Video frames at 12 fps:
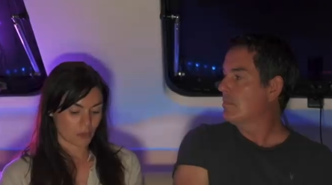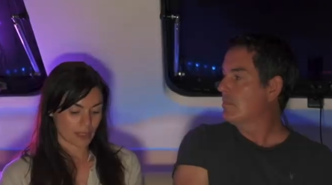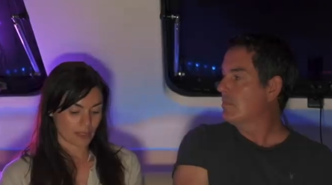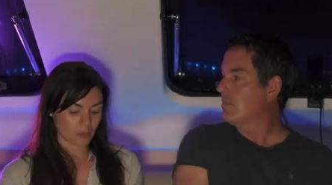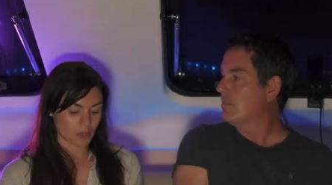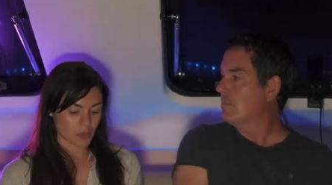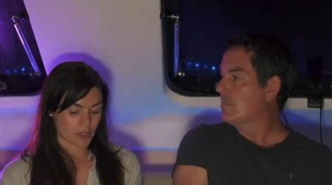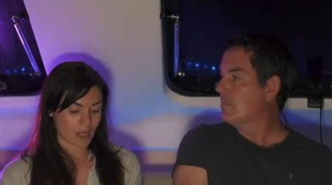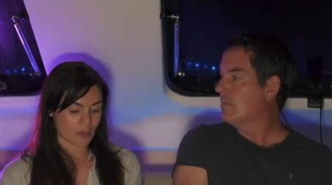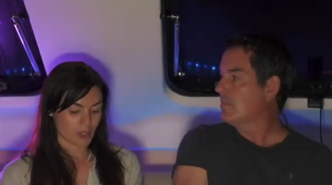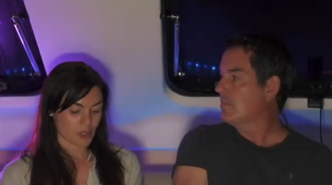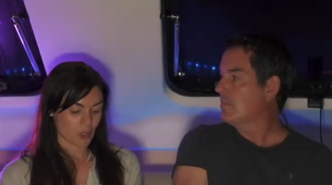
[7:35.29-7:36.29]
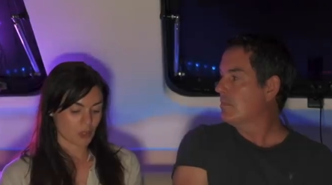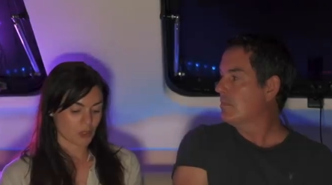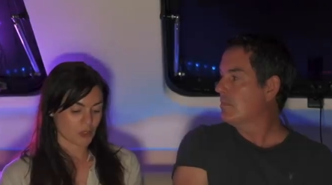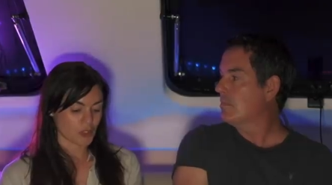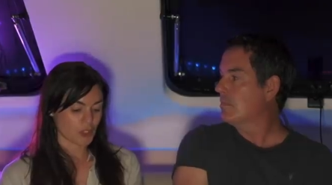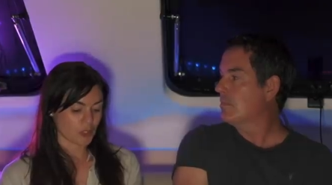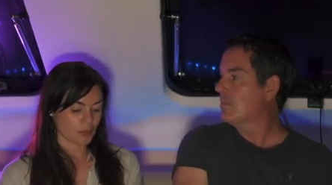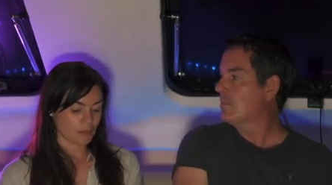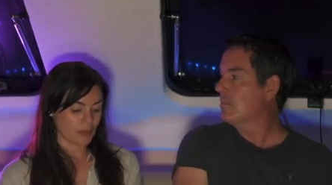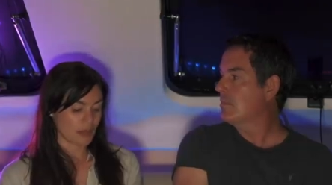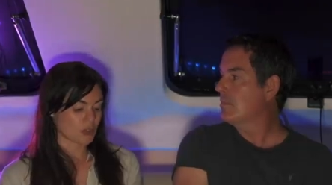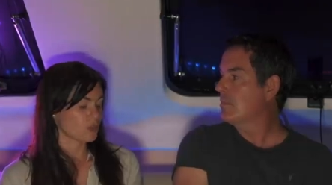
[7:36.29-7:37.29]
Speaker 1: quickly, which was how much solar could you
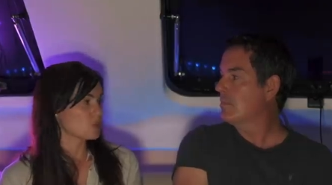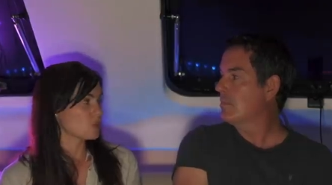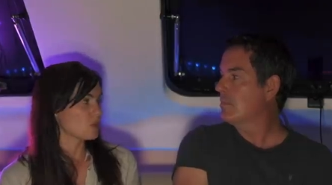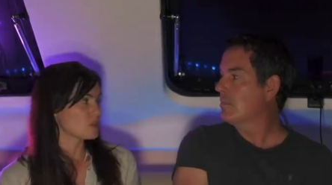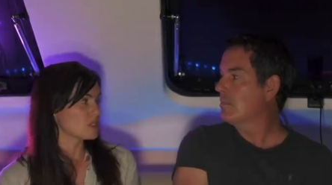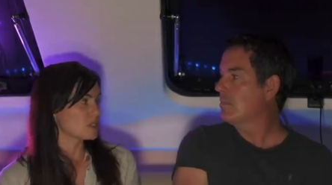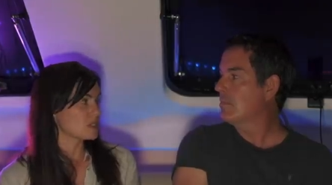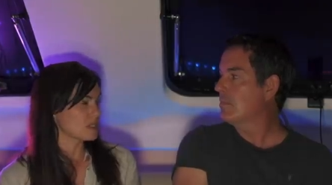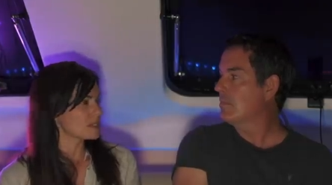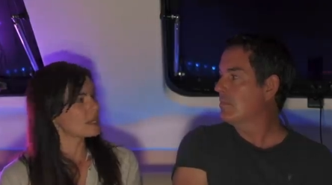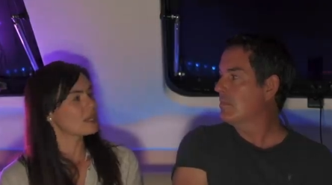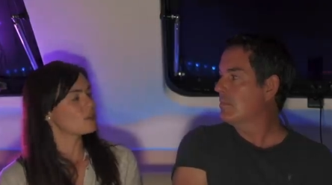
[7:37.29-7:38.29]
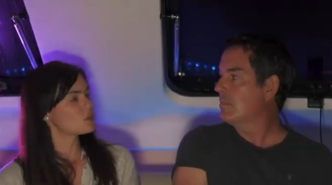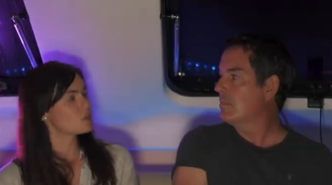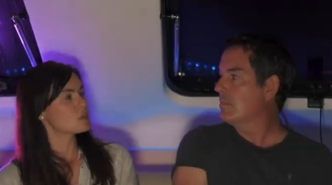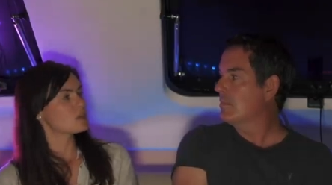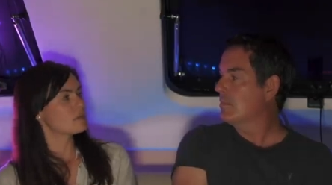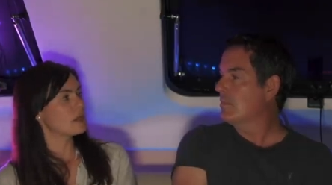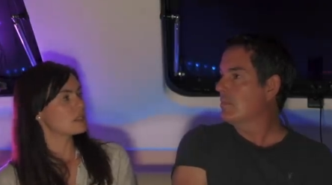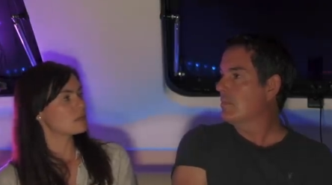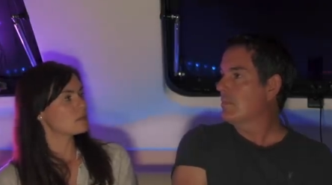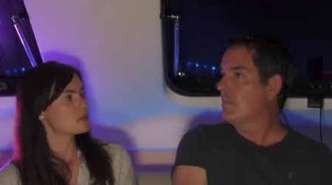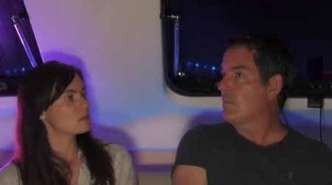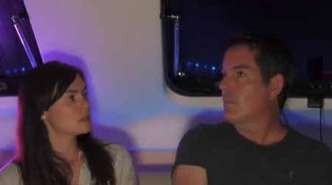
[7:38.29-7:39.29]
mount on the 1260s? 800 watts the
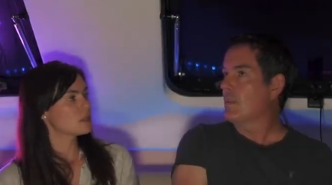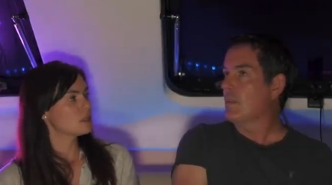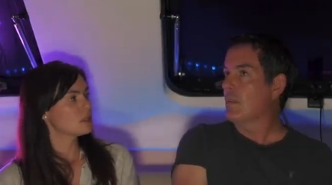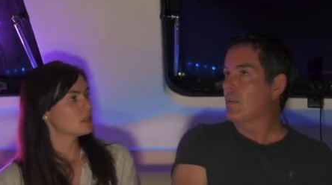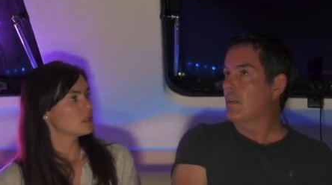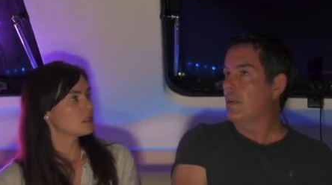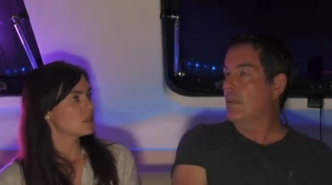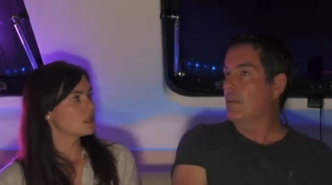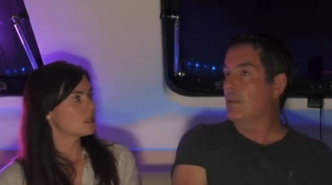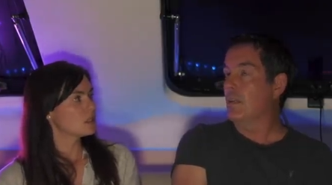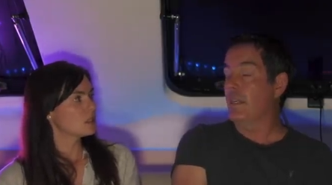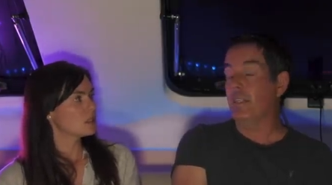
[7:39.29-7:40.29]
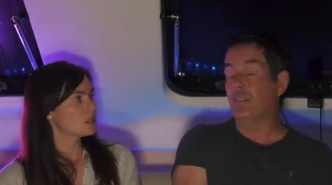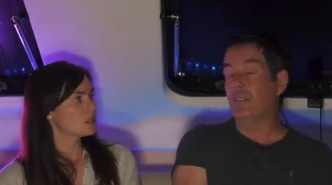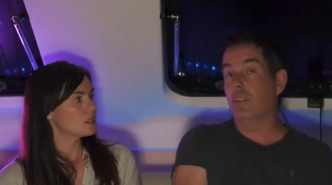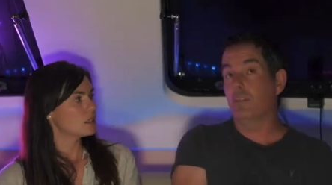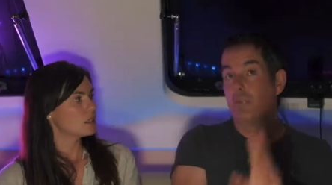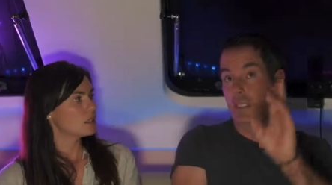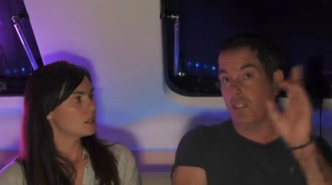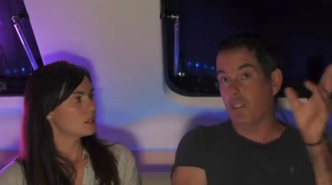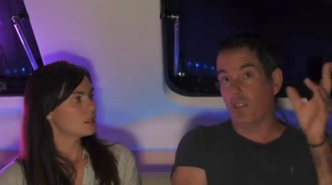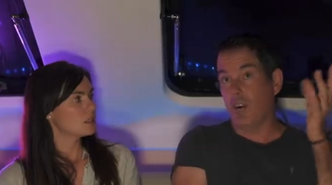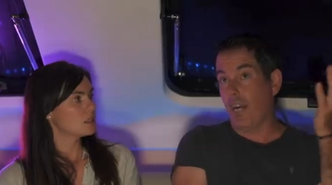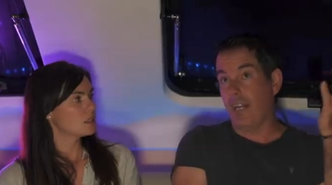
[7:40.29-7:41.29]
maximum?
Speaker 2: Uh, I don't know. I mean, this
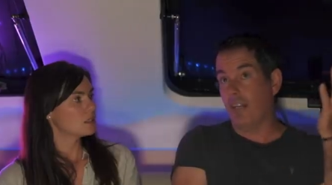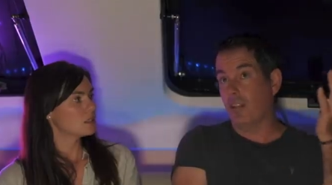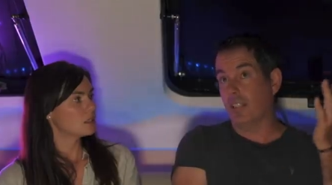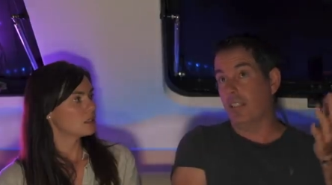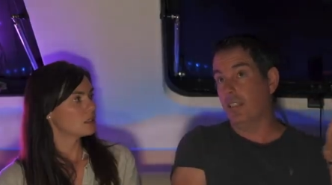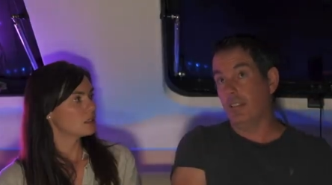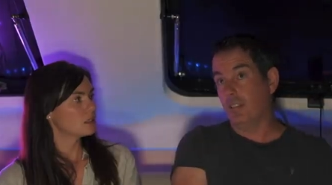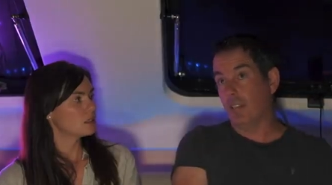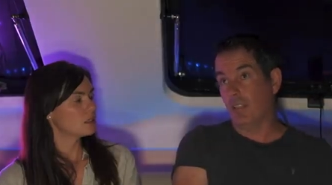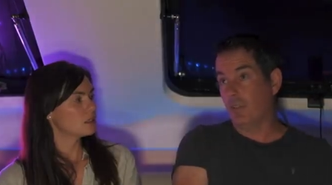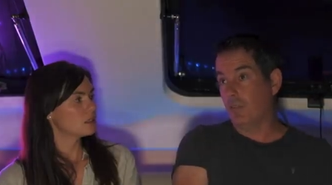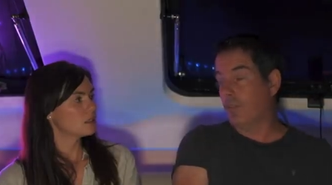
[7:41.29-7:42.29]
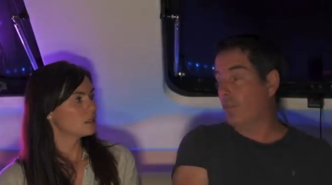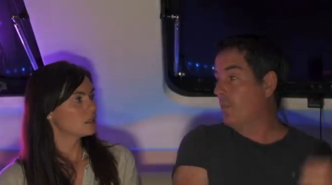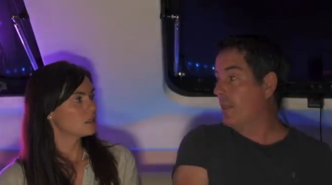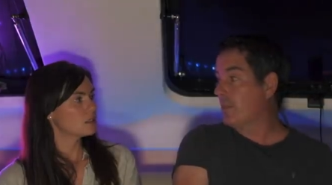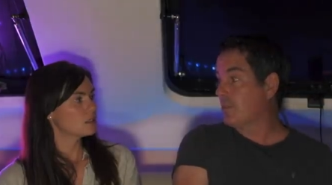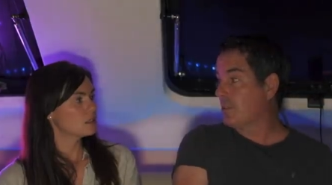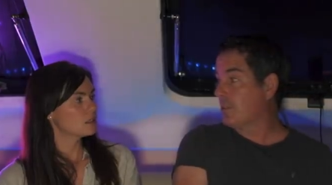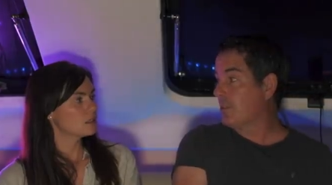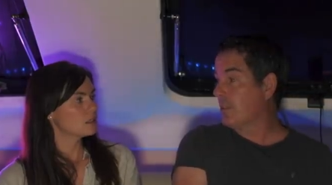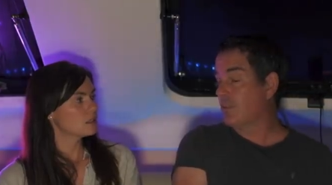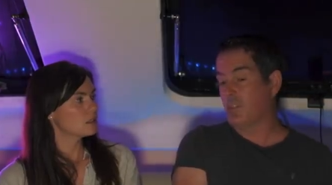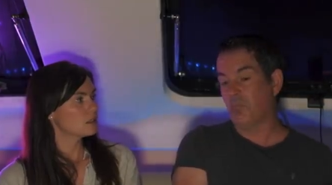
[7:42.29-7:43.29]
has got eight on it, so four panels at
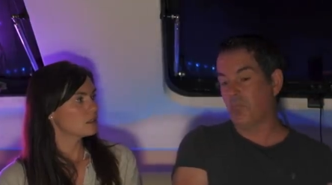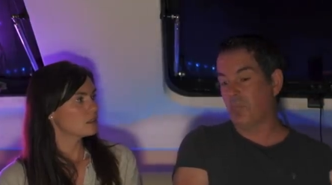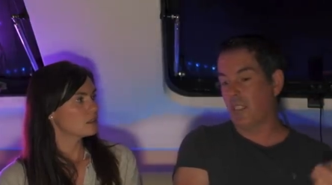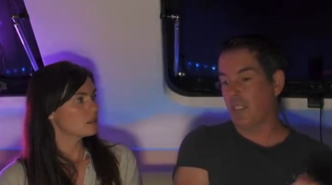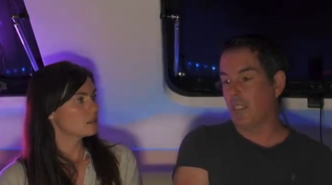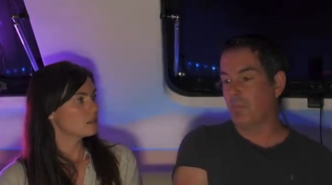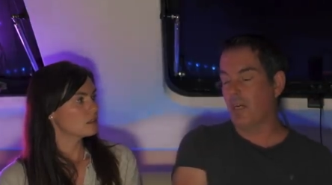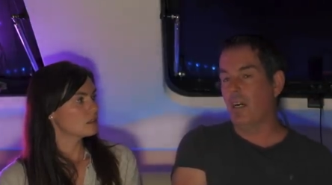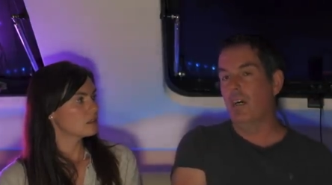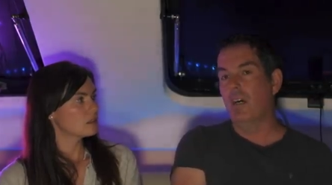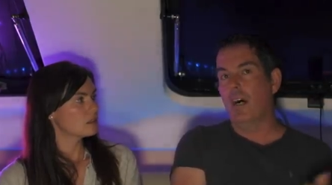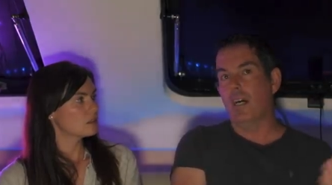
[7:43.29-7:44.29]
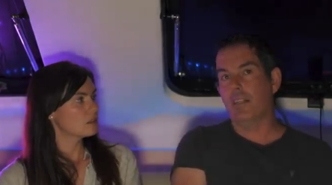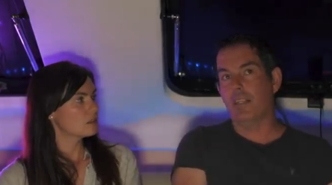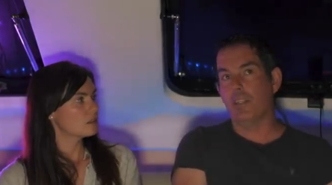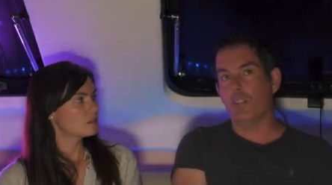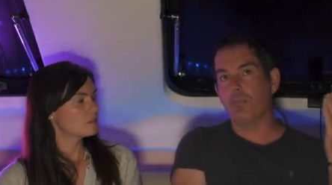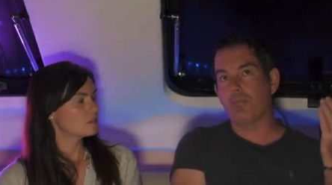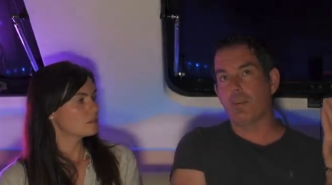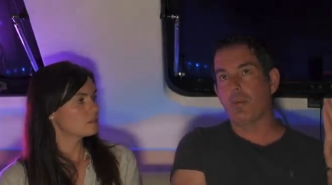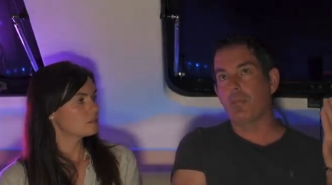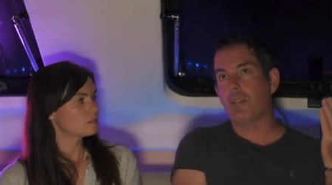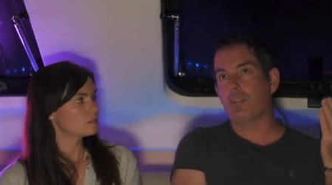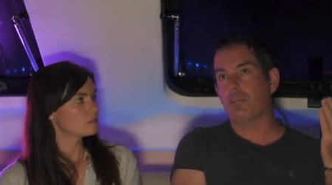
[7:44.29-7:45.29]
200. Um, I think you
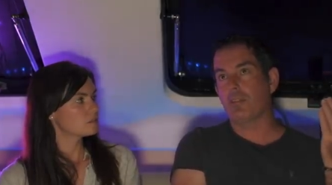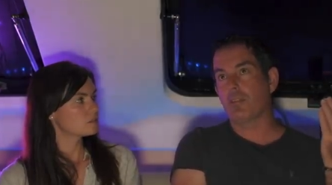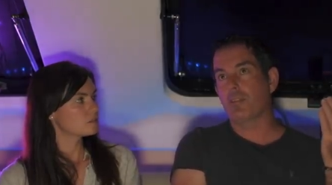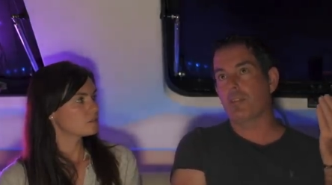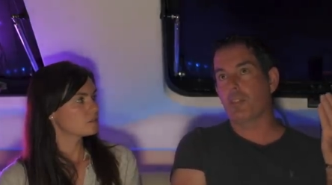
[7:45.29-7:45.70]
probably struggle for